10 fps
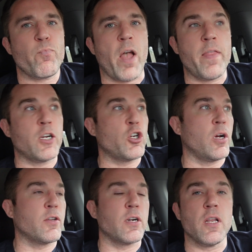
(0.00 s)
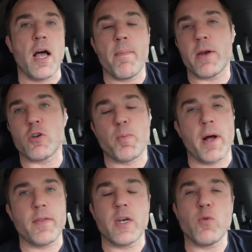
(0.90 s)
I think Sean's in a lot better
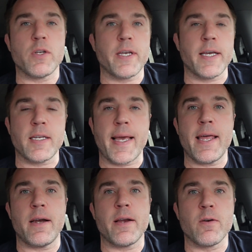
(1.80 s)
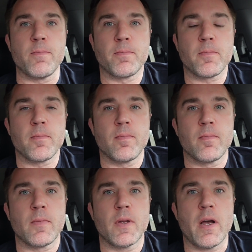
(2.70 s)
spot than he was against Cannoneer.
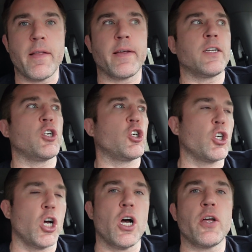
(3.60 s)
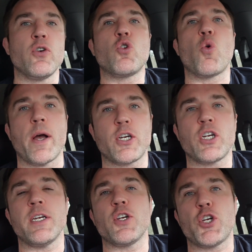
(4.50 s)
I think that Sean, who
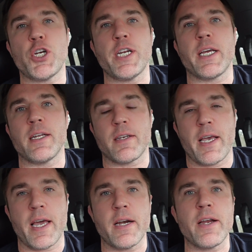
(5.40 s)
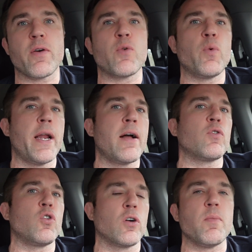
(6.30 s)
questioned his chin against Cannoneer and went out
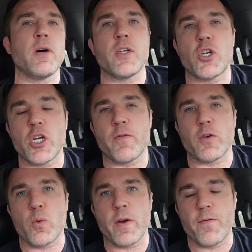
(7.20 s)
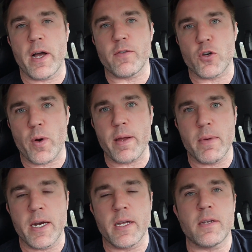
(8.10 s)
and took him on the chin for 25 straight
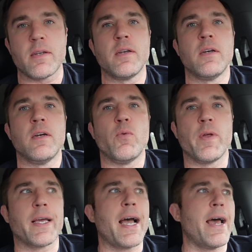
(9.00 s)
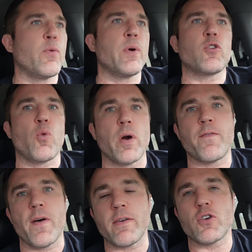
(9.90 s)
minutes with a guy that went
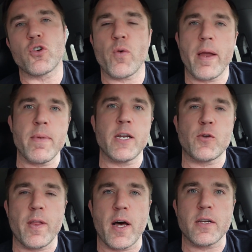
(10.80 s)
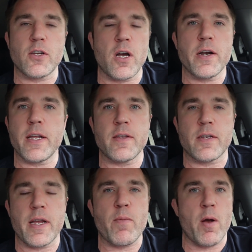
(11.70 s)
25 straight minutes with Adesanya in the
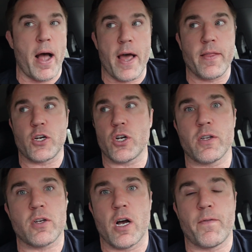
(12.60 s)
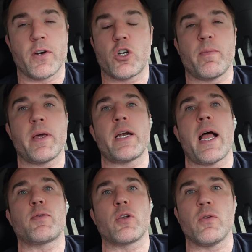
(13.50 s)
same round, I think Sean's confidence should be at an
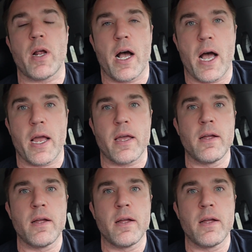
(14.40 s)
absolute high.